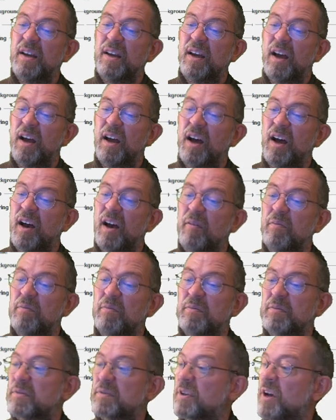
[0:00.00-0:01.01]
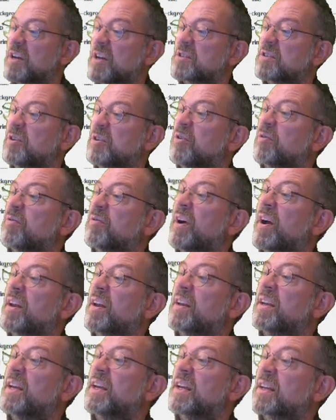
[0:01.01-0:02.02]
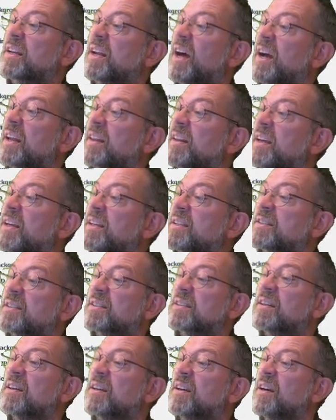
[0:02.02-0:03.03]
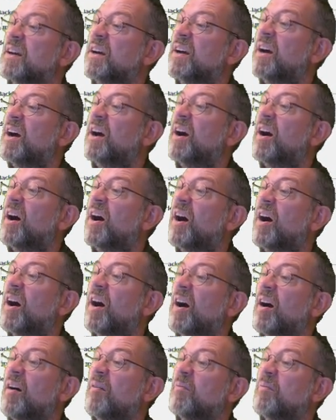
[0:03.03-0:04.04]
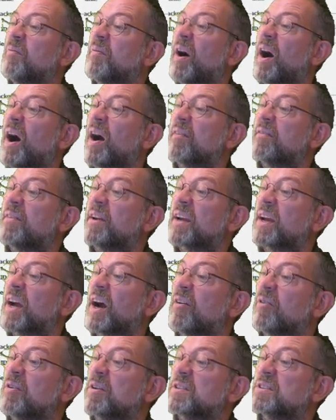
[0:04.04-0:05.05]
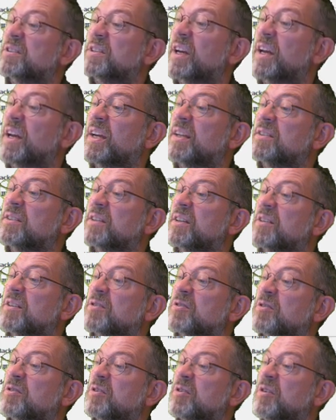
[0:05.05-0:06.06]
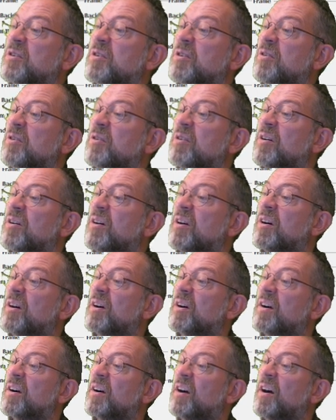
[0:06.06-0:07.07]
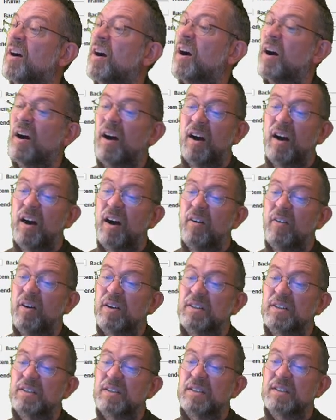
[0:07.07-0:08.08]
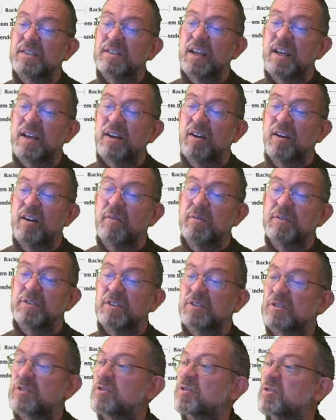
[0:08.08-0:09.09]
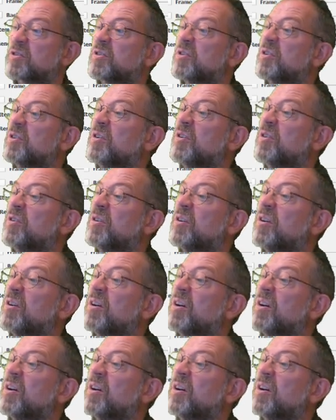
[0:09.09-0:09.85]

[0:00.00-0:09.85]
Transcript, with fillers: um, doesn't look very neat like this um, I think I will change it to uh, what does it say kilometers to.